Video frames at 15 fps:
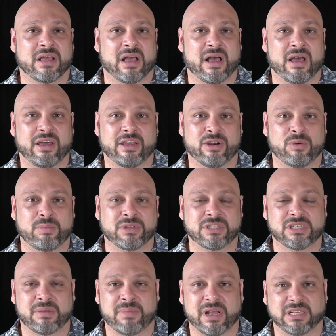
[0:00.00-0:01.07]
It
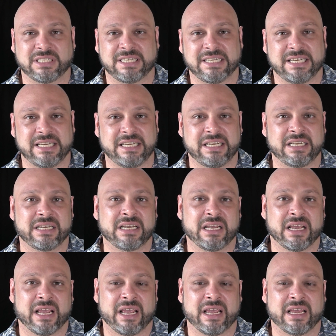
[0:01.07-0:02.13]
opens up LTE
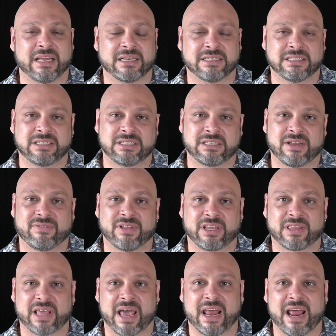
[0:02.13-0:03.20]
and stuff
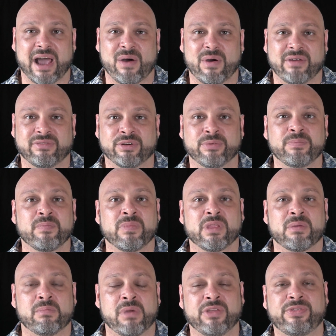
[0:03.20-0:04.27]
like that. However,
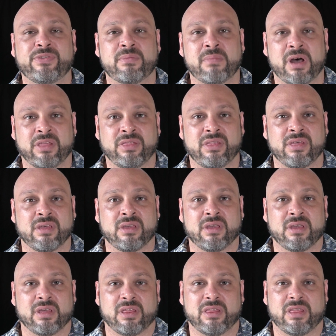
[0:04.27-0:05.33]
month to month,
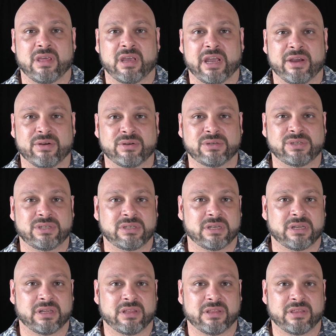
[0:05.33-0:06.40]
the
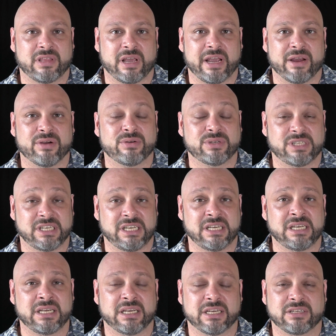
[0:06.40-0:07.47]
Aero
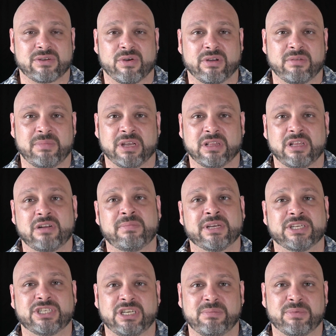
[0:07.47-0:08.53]
Z is going to be a little
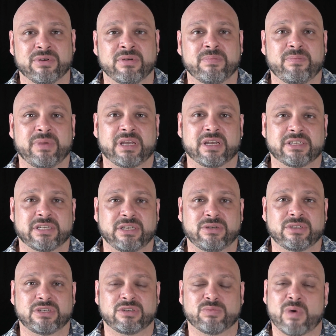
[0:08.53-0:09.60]
bit cheaper because it
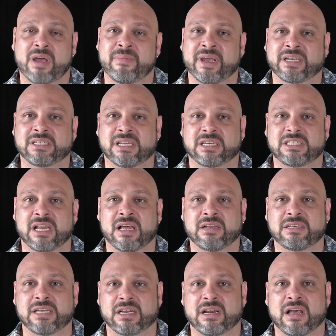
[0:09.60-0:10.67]
uses
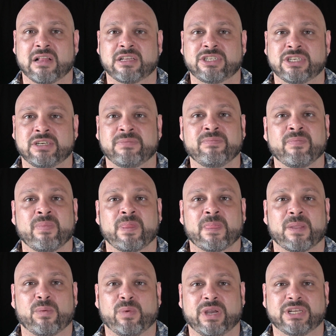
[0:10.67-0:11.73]
WiMax technology,
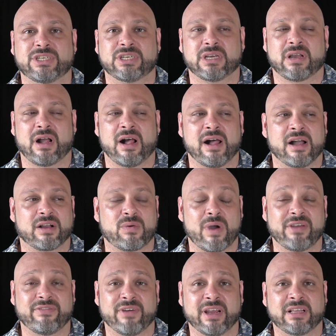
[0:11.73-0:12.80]
which,
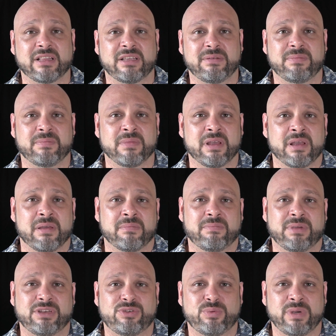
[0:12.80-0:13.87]
quite frankly,
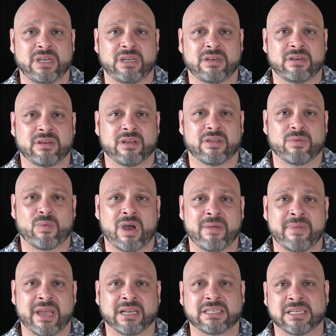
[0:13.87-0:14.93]
between
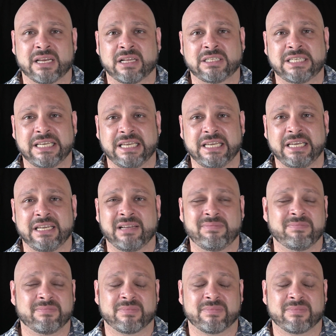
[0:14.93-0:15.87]
WiMax and LTE,